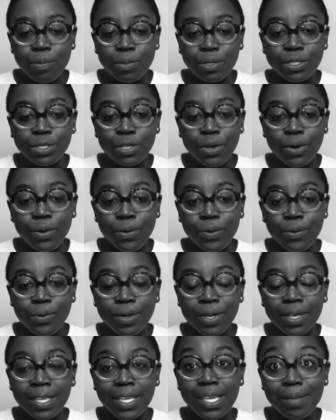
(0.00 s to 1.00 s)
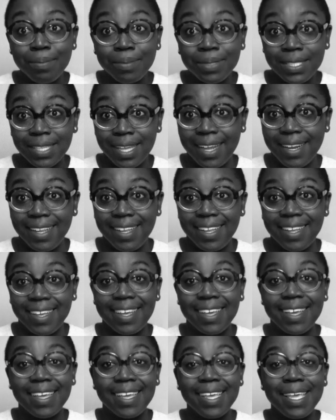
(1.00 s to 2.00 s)
So keep studying,
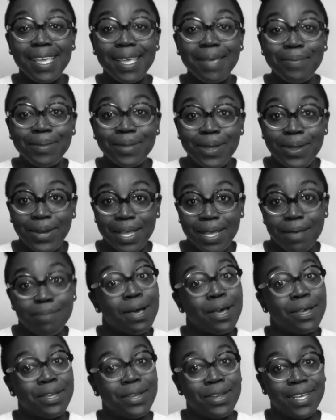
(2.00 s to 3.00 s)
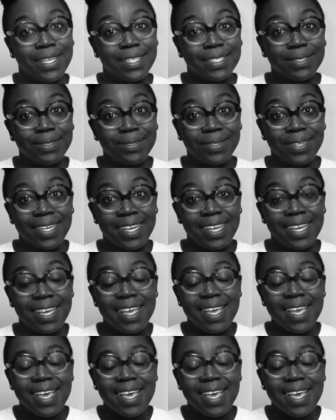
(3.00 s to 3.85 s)
keep learning about your history,